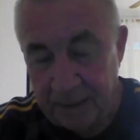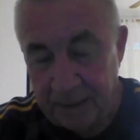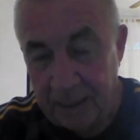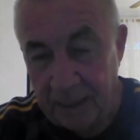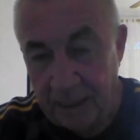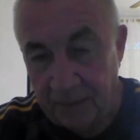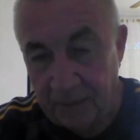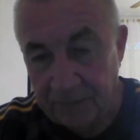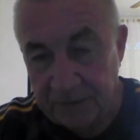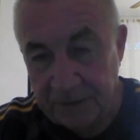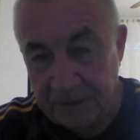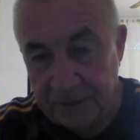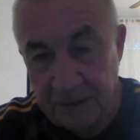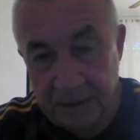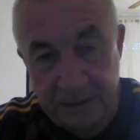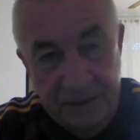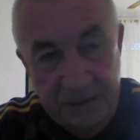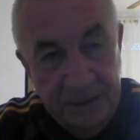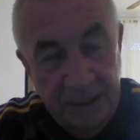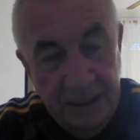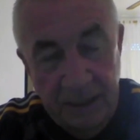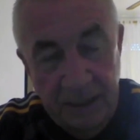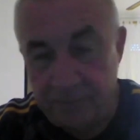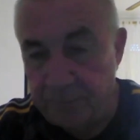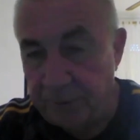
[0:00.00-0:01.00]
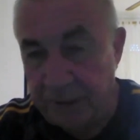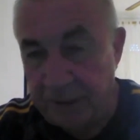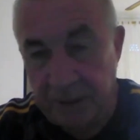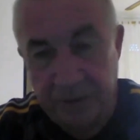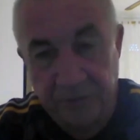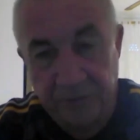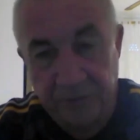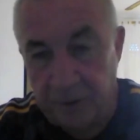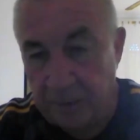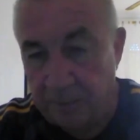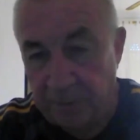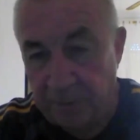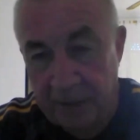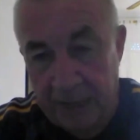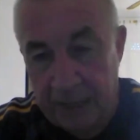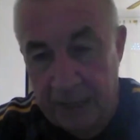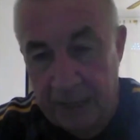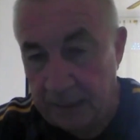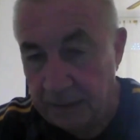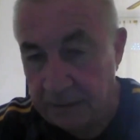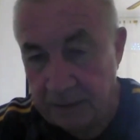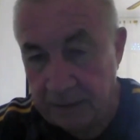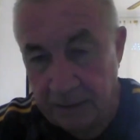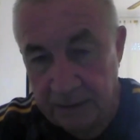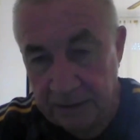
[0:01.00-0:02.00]
You've seen him beat 3
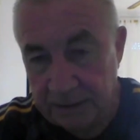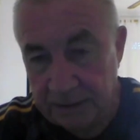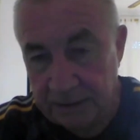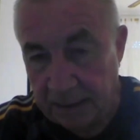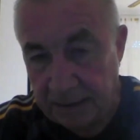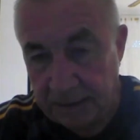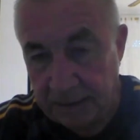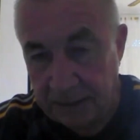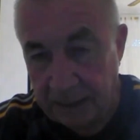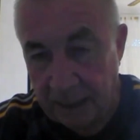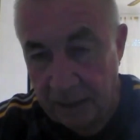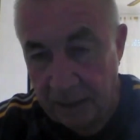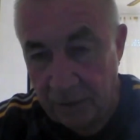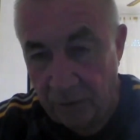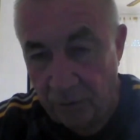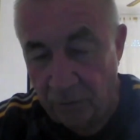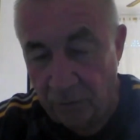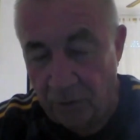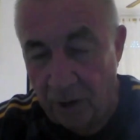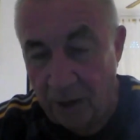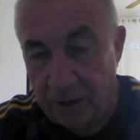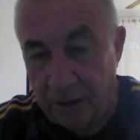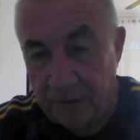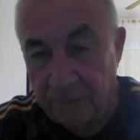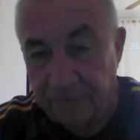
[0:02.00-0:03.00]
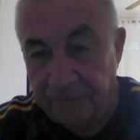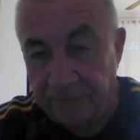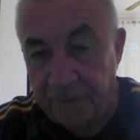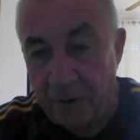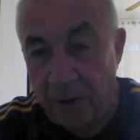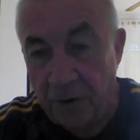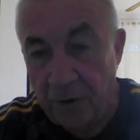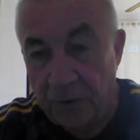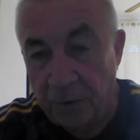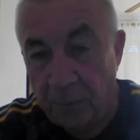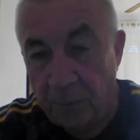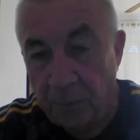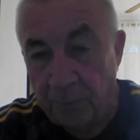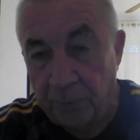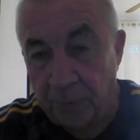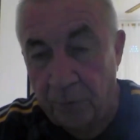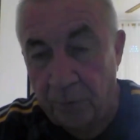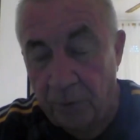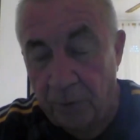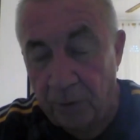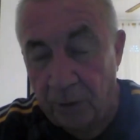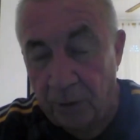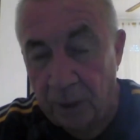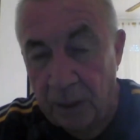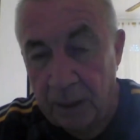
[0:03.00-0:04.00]
players on Saturday. All right, the final
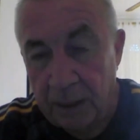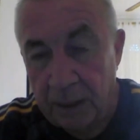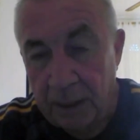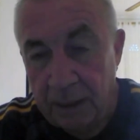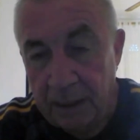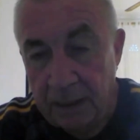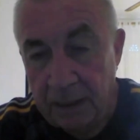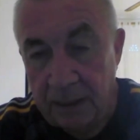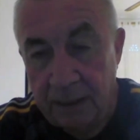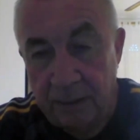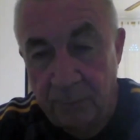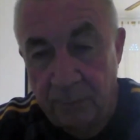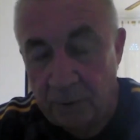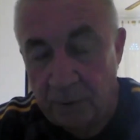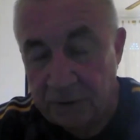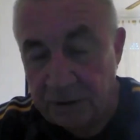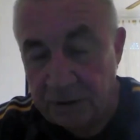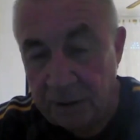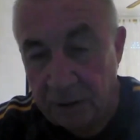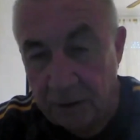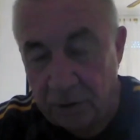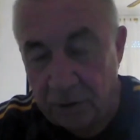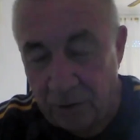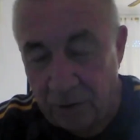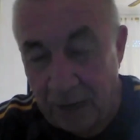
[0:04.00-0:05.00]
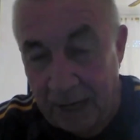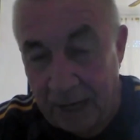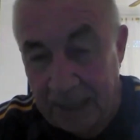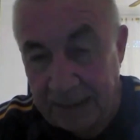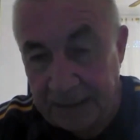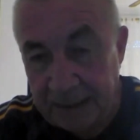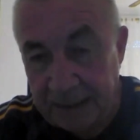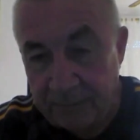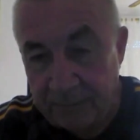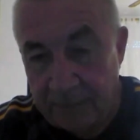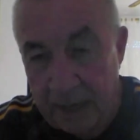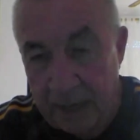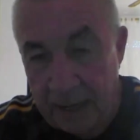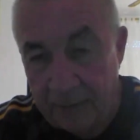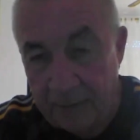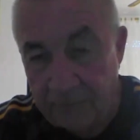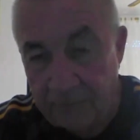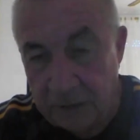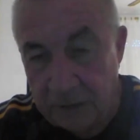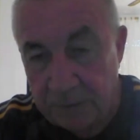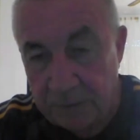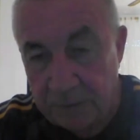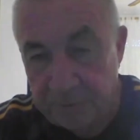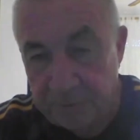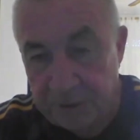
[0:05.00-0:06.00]
ball, it wasn't great. He may
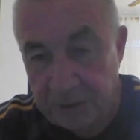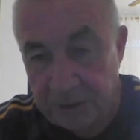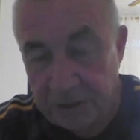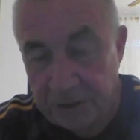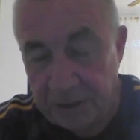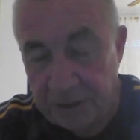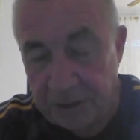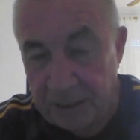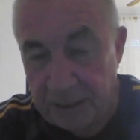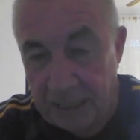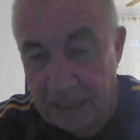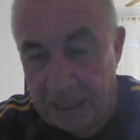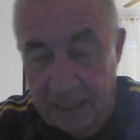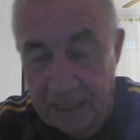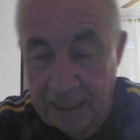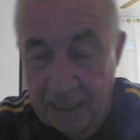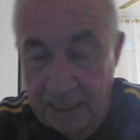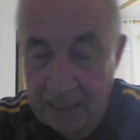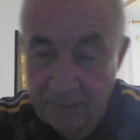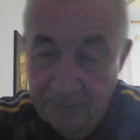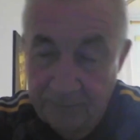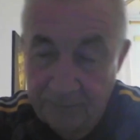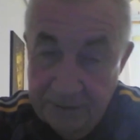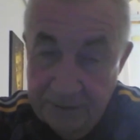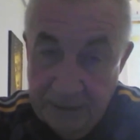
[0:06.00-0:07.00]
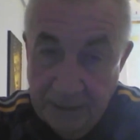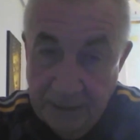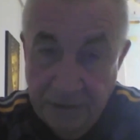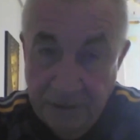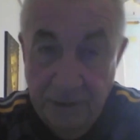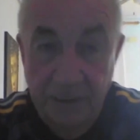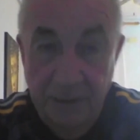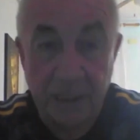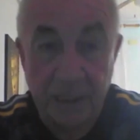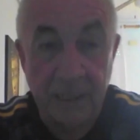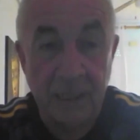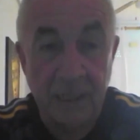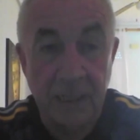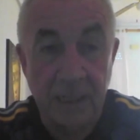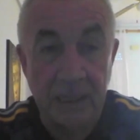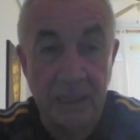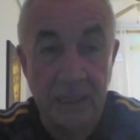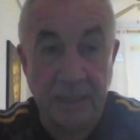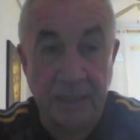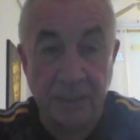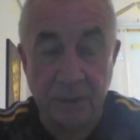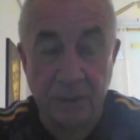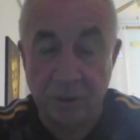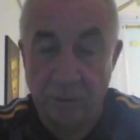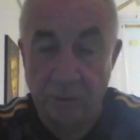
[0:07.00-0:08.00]
have lost position. He had possession.
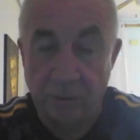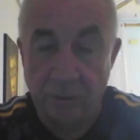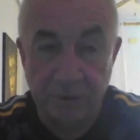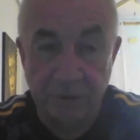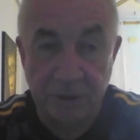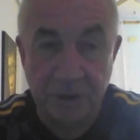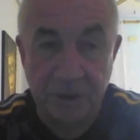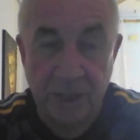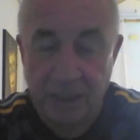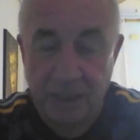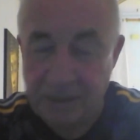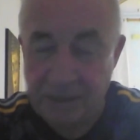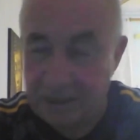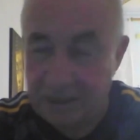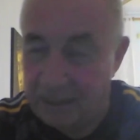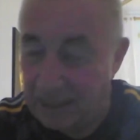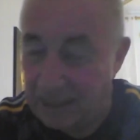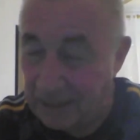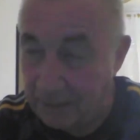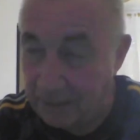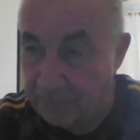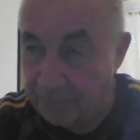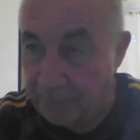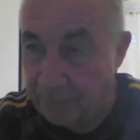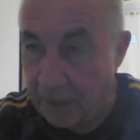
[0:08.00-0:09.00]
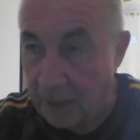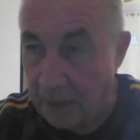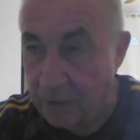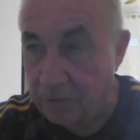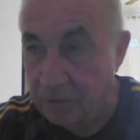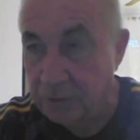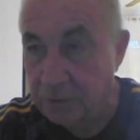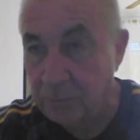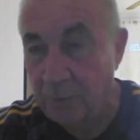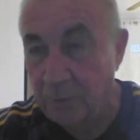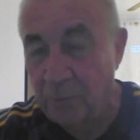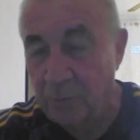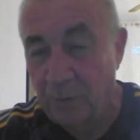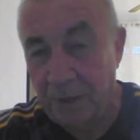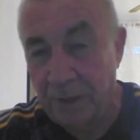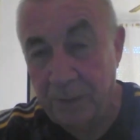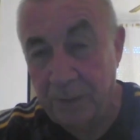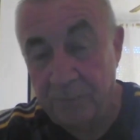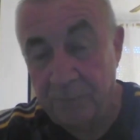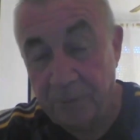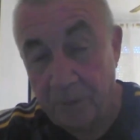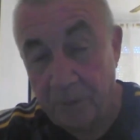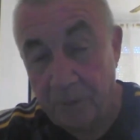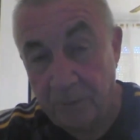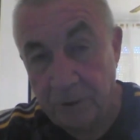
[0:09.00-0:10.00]
He had a couple of shots. He hit the post with
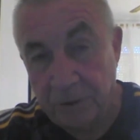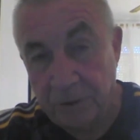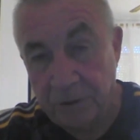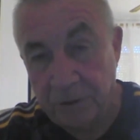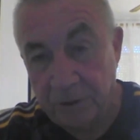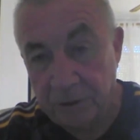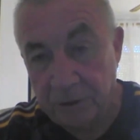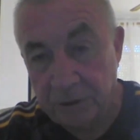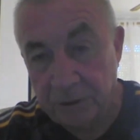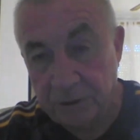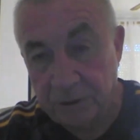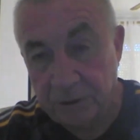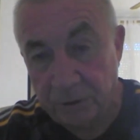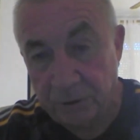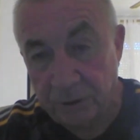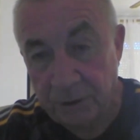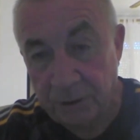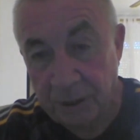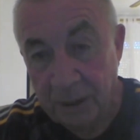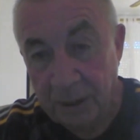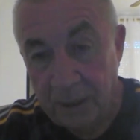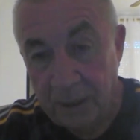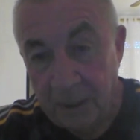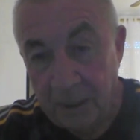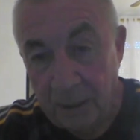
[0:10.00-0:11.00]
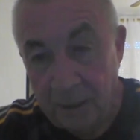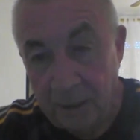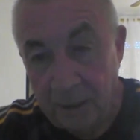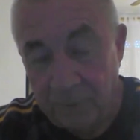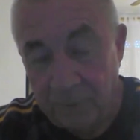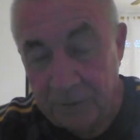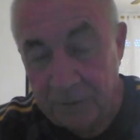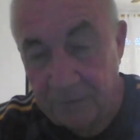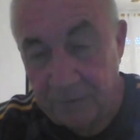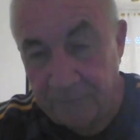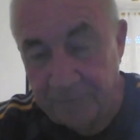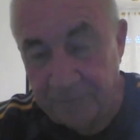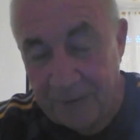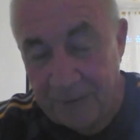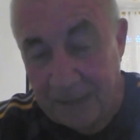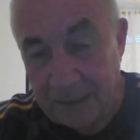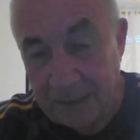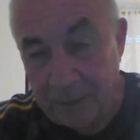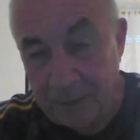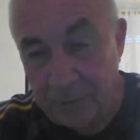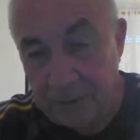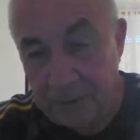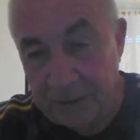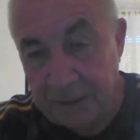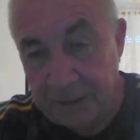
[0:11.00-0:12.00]
one he probably should have scored. But the
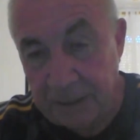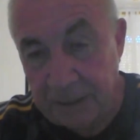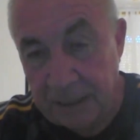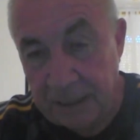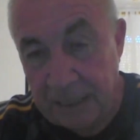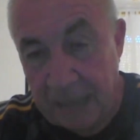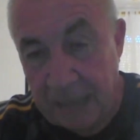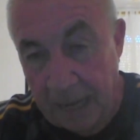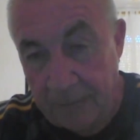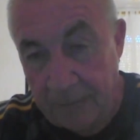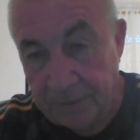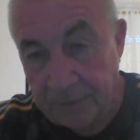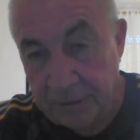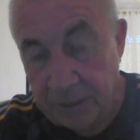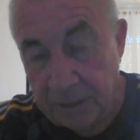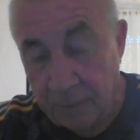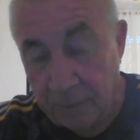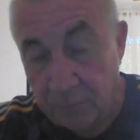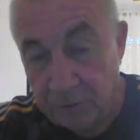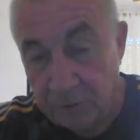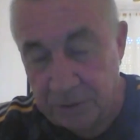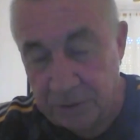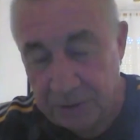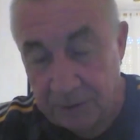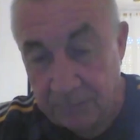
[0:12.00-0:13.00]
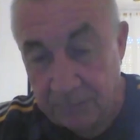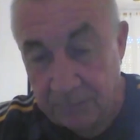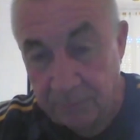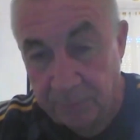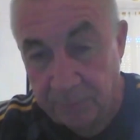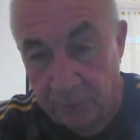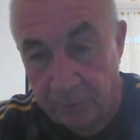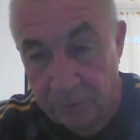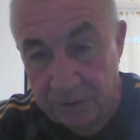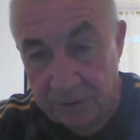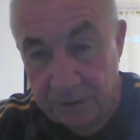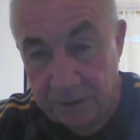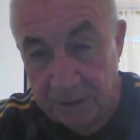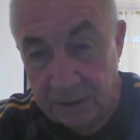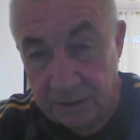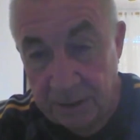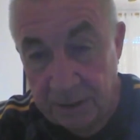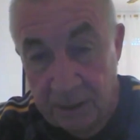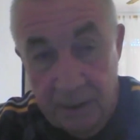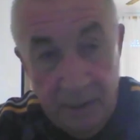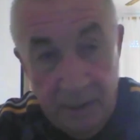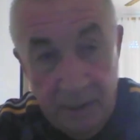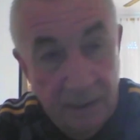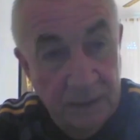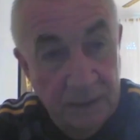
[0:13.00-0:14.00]
fact that he was in the game so much is important.
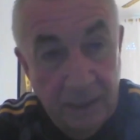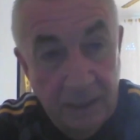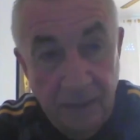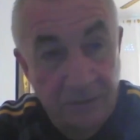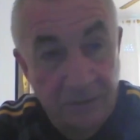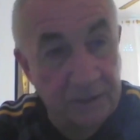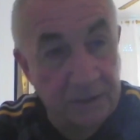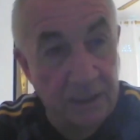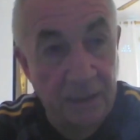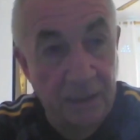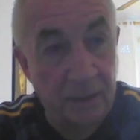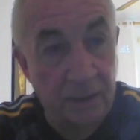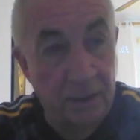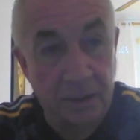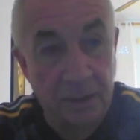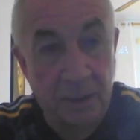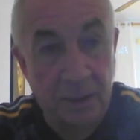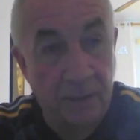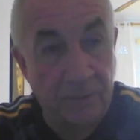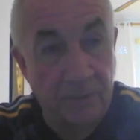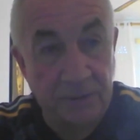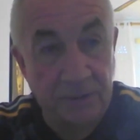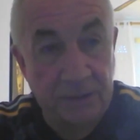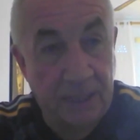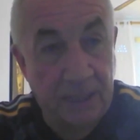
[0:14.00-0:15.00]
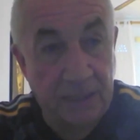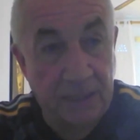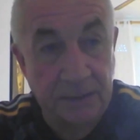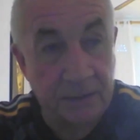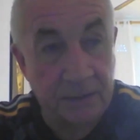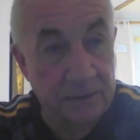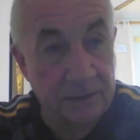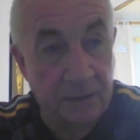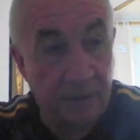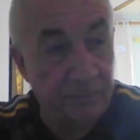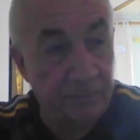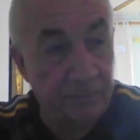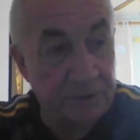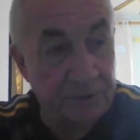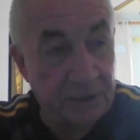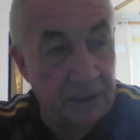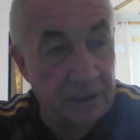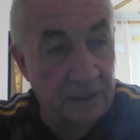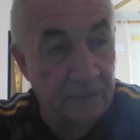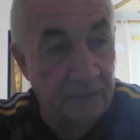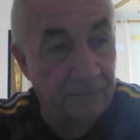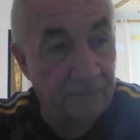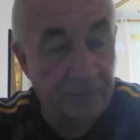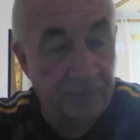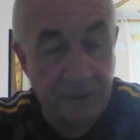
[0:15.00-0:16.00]
And I don't think, like commentators,
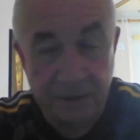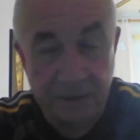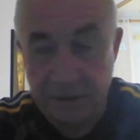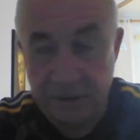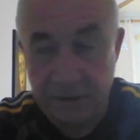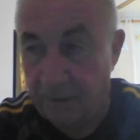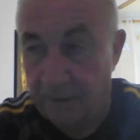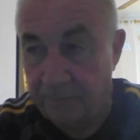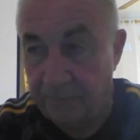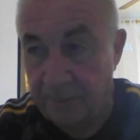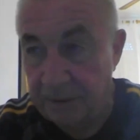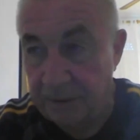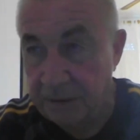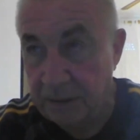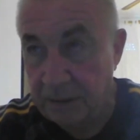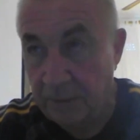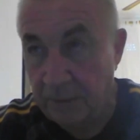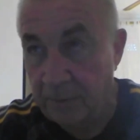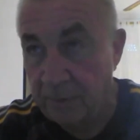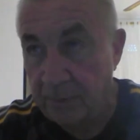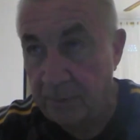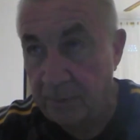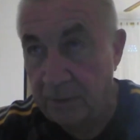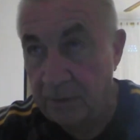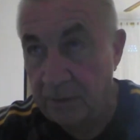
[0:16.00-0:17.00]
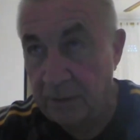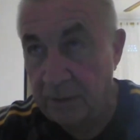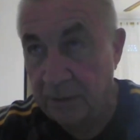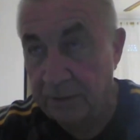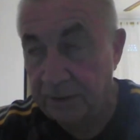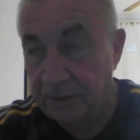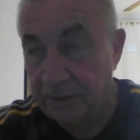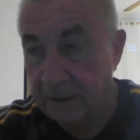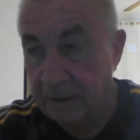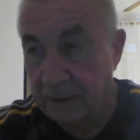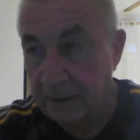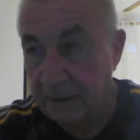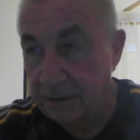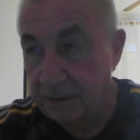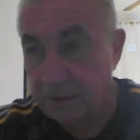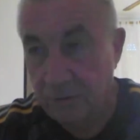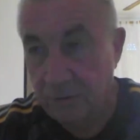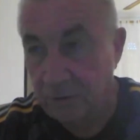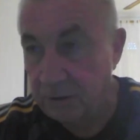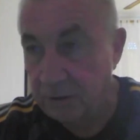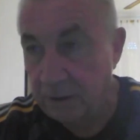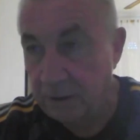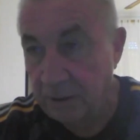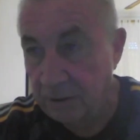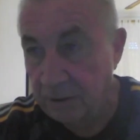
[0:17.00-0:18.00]
particularly in the first half, I mean, Tommy Mooney, I think he's
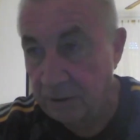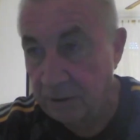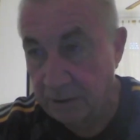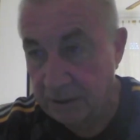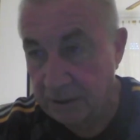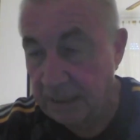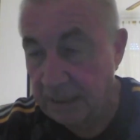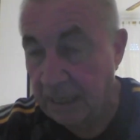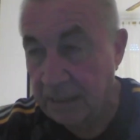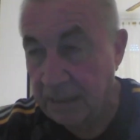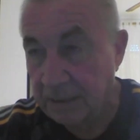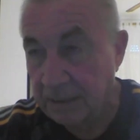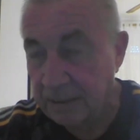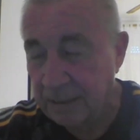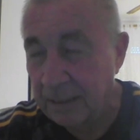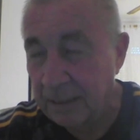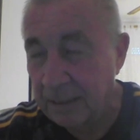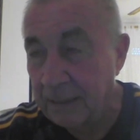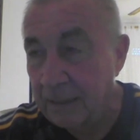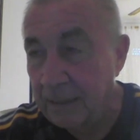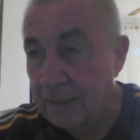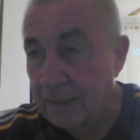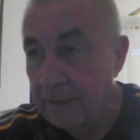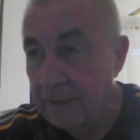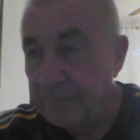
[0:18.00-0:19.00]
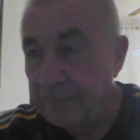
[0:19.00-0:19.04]
good. He understands it.